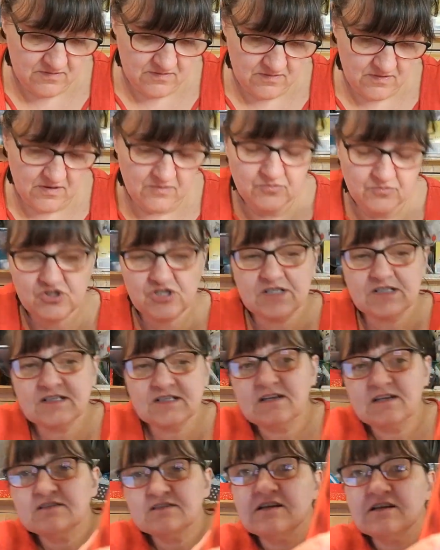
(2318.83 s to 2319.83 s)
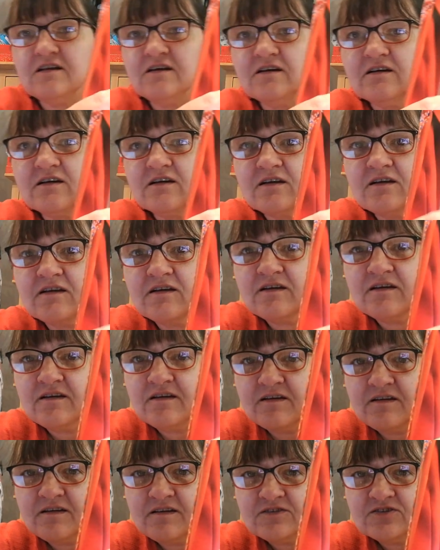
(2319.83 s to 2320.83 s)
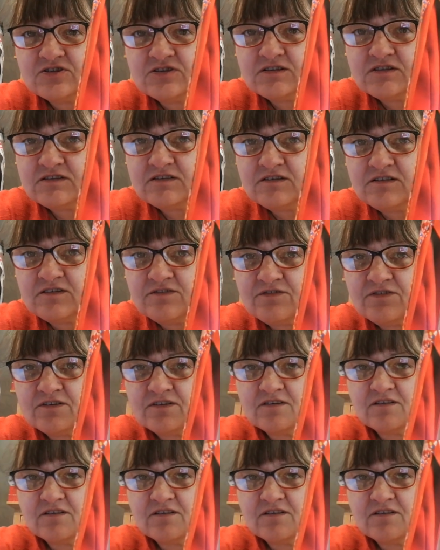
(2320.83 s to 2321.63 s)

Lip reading: Oh, she's knitting. Look, she's knitting in front